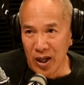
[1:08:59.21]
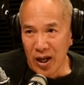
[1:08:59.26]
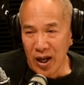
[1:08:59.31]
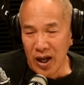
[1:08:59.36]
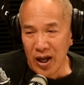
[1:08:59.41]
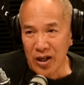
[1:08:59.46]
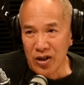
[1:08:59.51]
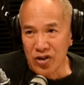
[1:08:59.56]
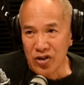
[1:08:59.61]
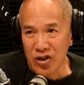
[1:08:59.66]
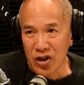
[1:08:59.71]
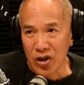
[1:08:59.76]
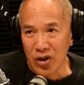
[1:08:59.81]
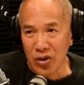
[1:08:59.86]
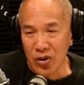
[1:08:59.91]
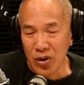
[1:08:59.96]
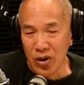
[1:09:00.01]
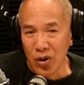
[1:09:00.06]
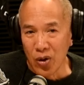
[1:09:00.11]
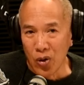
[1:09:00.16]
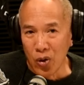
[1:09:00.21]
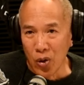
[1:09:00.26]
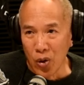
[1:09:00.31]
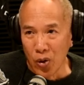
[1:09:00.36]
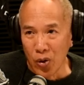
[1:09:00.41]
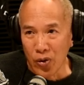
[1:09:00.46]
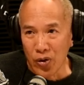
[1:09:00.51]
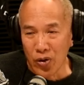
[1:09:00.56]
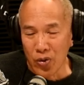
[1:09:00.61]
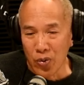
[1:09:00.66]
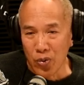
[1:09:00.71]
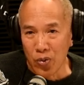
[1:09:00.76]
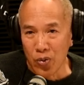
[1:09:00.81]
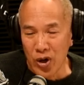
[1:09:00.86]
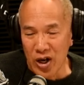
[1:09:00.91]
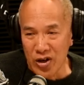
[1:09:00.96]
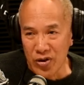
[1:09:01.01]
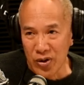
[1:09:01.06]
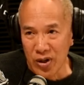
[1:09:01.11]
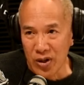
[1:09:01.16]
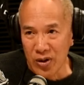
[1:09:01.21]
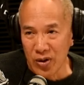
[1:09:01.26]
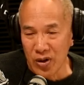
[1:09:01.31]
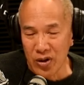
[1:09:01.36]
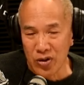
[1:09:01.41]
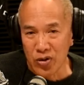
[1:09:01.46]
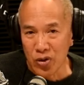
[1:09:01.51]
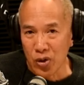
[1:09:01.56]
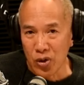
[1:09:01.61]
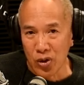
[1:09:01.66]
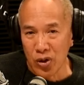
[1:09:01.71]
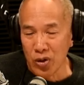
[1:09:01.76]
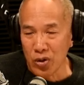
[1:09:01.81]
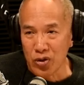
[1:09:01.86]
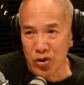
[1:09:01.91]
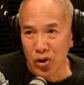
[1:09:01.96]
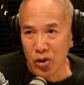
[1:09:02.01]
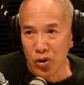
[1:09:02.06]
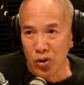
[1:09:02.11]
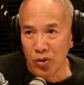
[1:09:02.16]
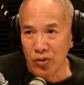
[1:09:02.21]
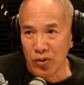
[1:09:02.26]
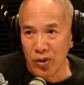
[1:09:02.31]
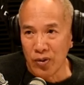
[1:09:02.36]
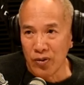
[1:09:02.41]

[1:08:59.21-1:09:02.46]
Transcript: And so all the rhetoric is all, it was all